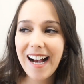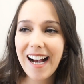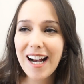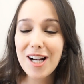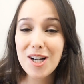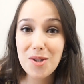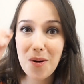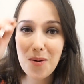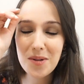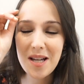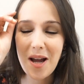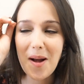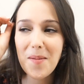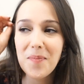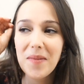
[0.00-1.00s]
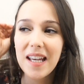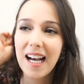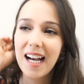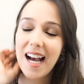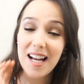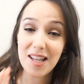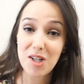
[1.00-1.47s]
So I was there
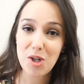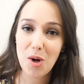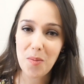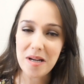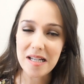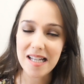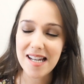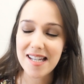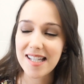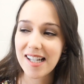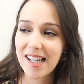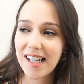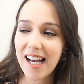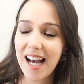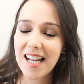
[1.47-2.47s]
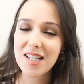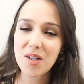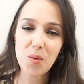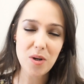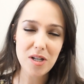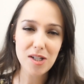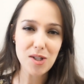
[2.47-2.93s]
at the shopping center
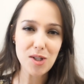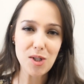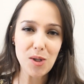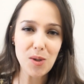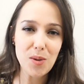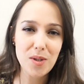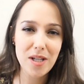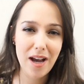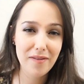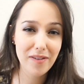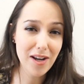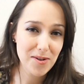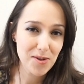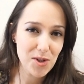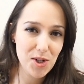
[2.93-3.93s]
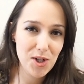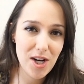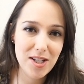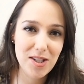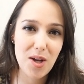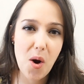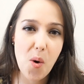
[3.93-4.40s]
and wanted to have
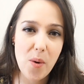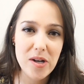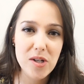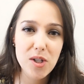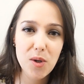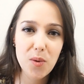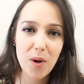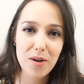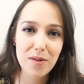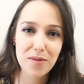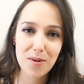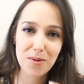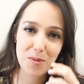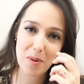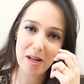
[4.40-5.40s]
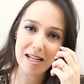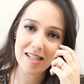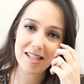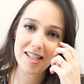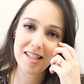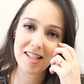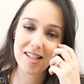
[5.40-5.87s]
lunch. So I went to one of those
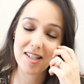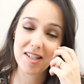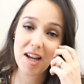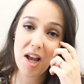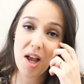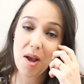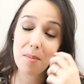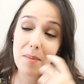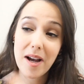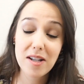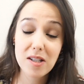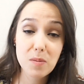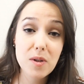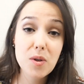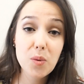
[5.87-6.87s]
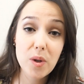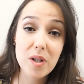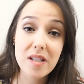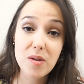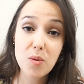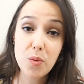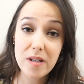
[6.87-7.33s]
places, and my husband
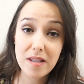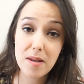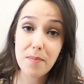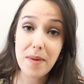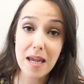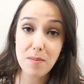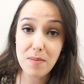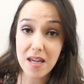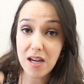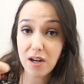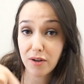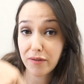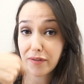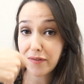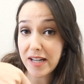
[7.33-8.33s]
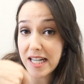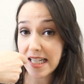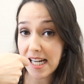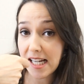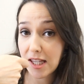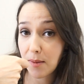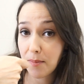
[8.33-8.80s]
was with the baby, you know,
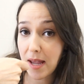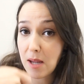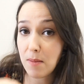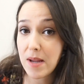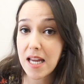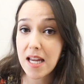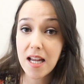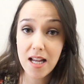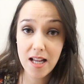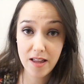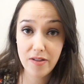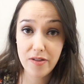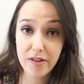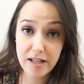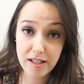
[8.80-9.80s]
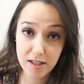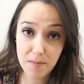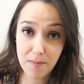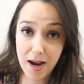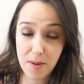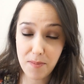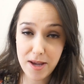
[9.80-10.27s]
feeding the baby. This
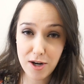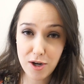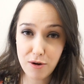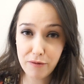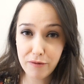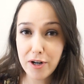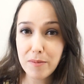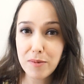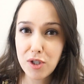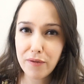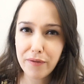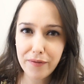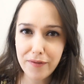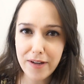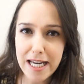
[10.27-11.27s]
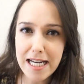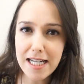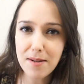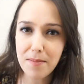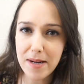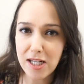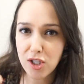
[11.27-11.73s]
might be a new verb. To
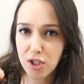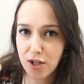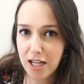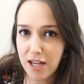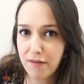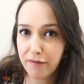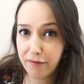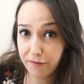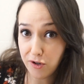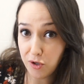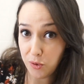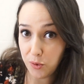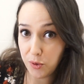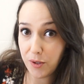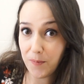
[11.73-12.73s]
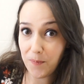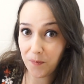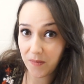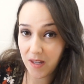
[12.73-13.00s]
feed means to give food.